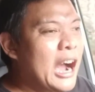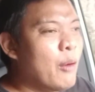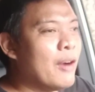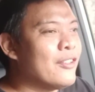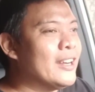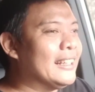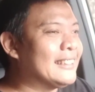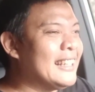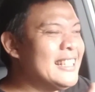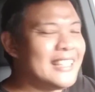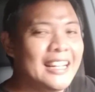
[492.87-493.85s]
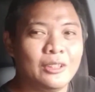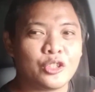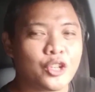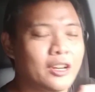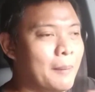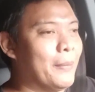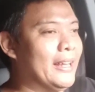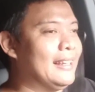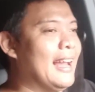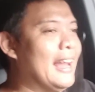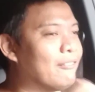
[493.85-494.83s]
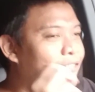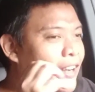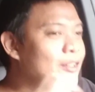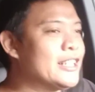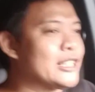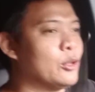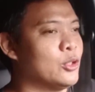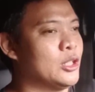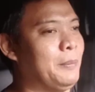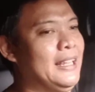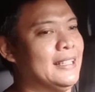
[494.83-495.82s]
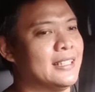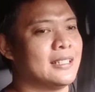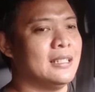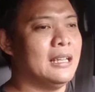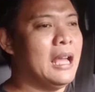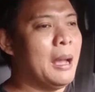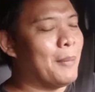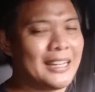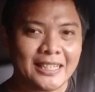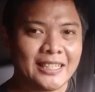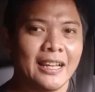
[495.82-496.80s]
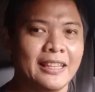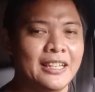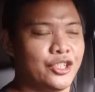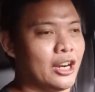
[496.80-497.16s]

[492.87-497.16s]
However, it does tend to jerk a bit at very slow speeds, but it's nothing